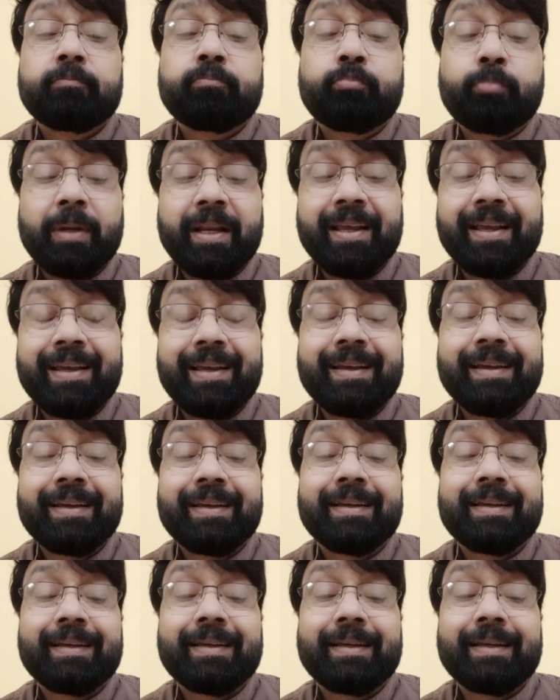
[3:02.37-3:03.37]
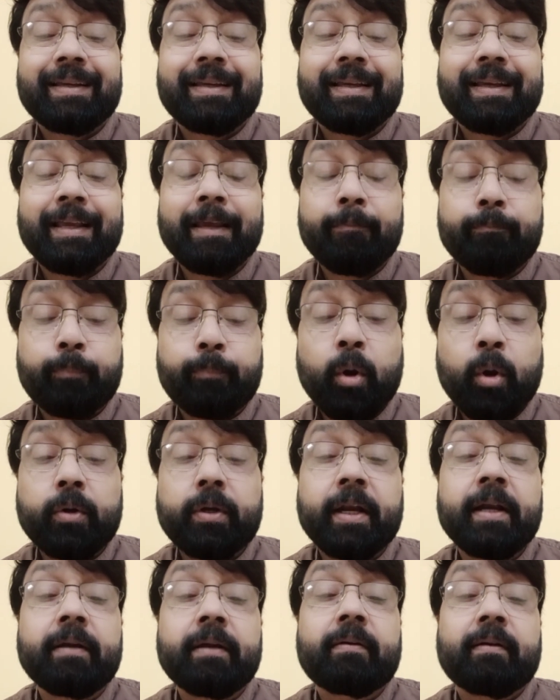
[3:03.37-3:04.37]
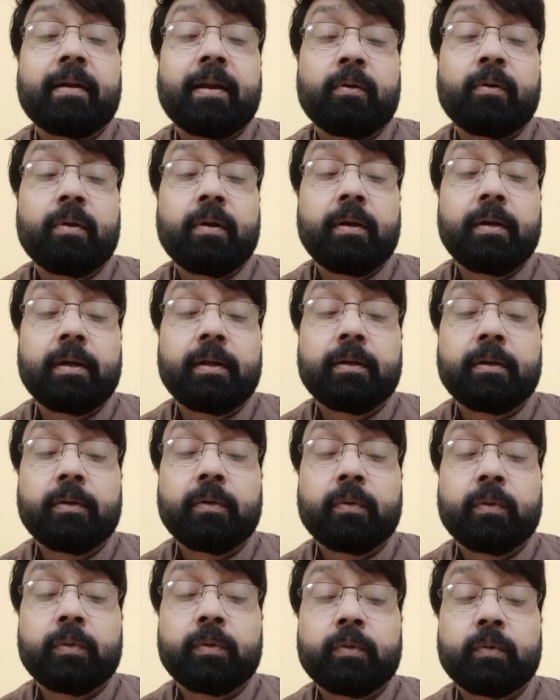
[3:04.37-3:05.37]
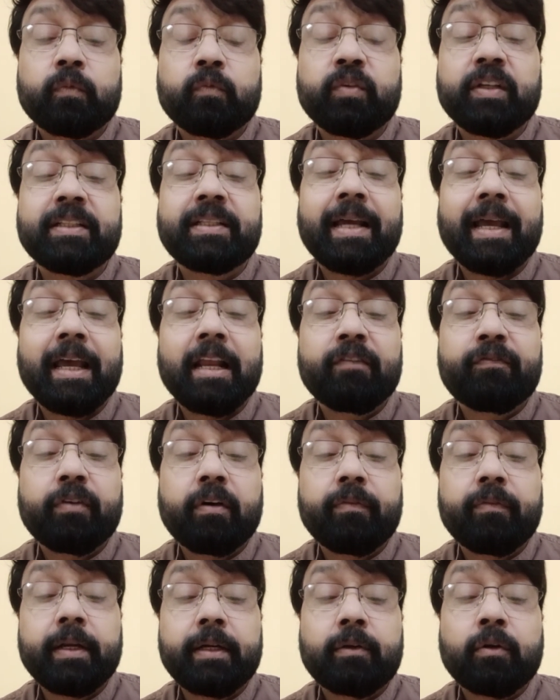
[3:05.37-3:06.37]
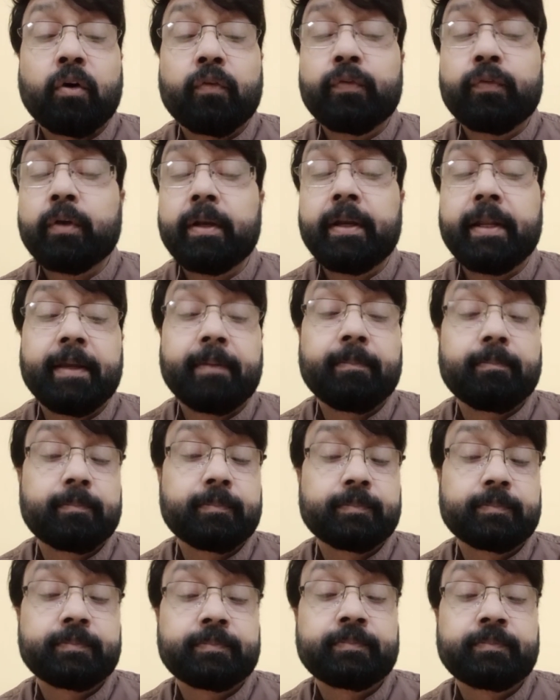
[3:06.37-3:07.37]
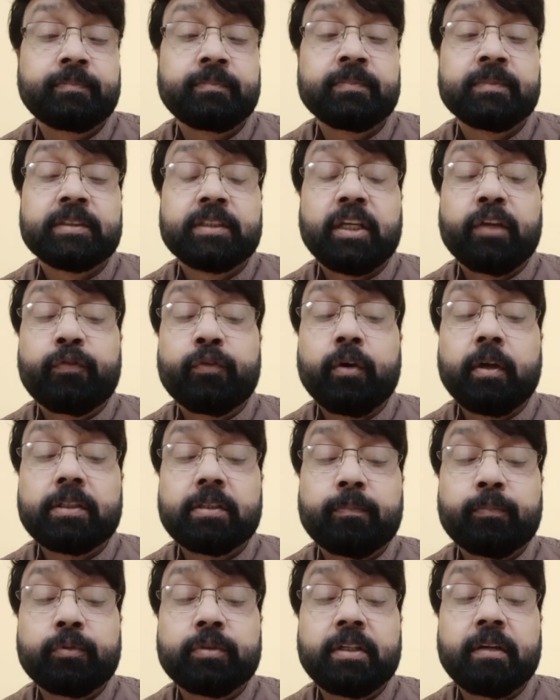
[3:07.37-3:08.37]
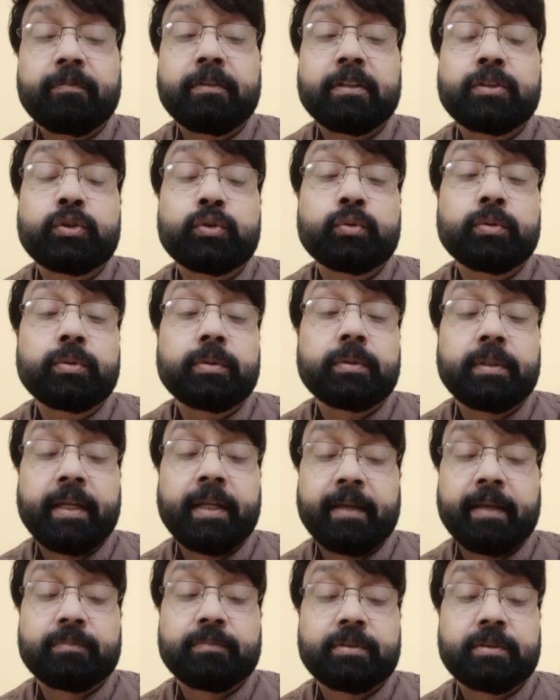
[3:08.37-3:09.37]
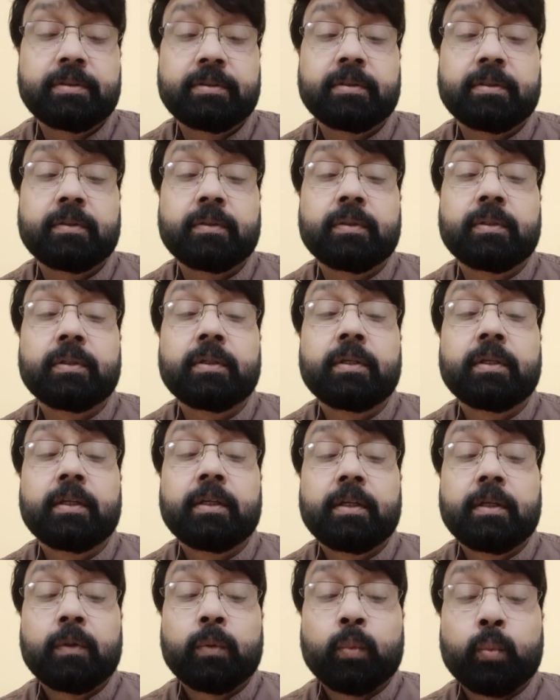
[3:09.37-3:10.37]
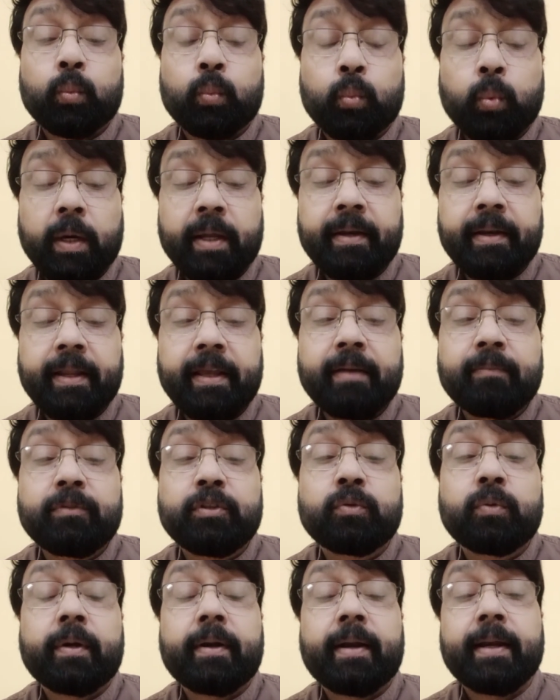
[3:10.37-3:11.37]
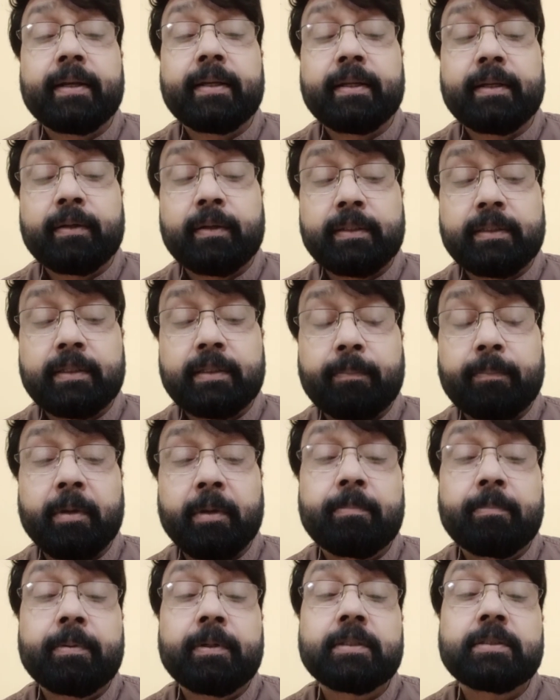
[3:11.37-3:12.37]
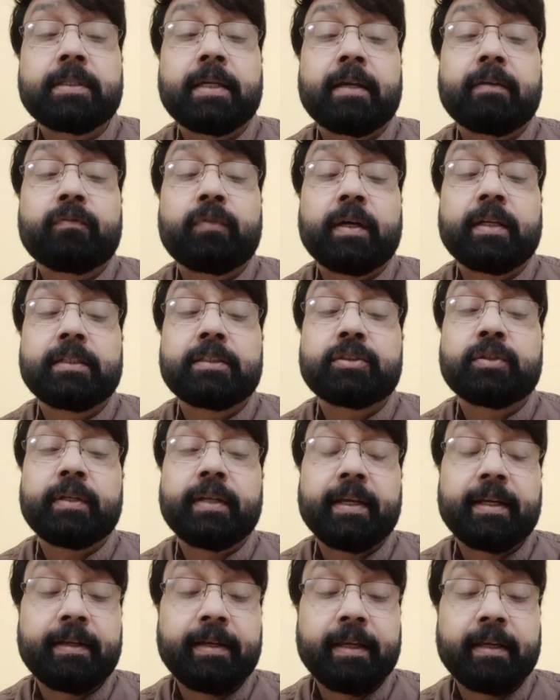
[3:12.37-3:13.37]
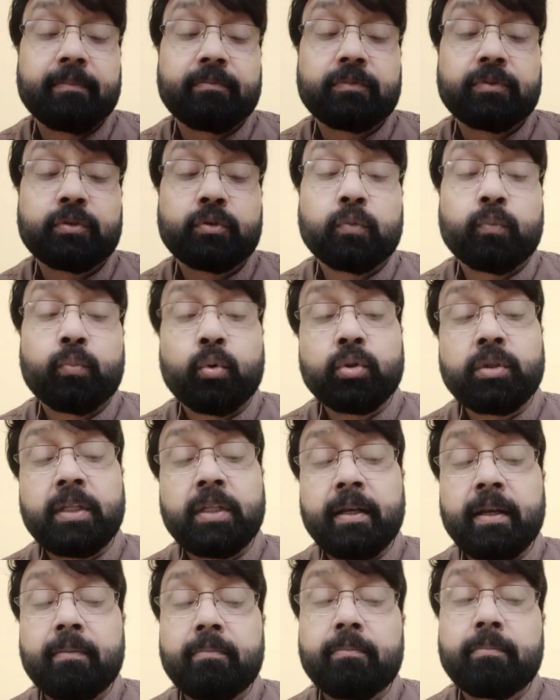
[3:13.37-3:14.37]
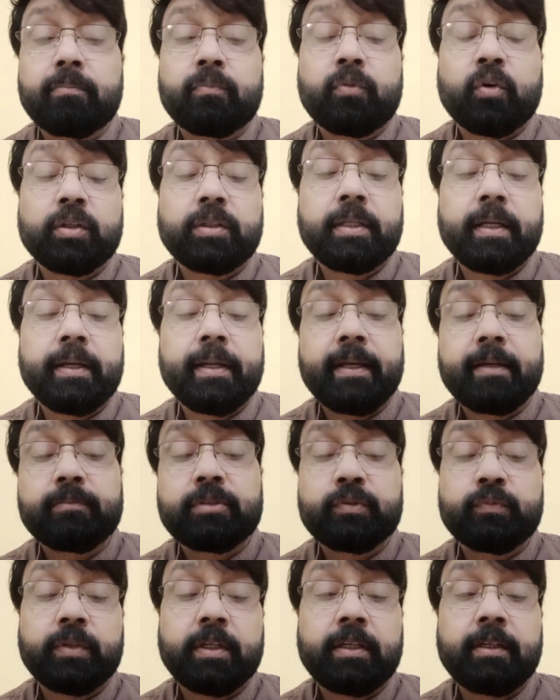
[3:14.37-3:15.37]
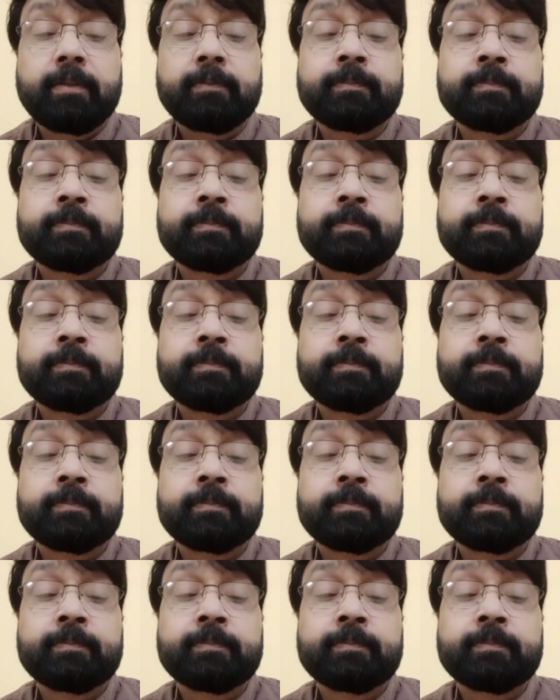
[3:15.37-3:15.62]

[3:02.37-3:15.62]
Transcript: play important role with the alphabet of your name. If you are suppose having two names, one name you are writing on the papers and one is your nickname, so both the names will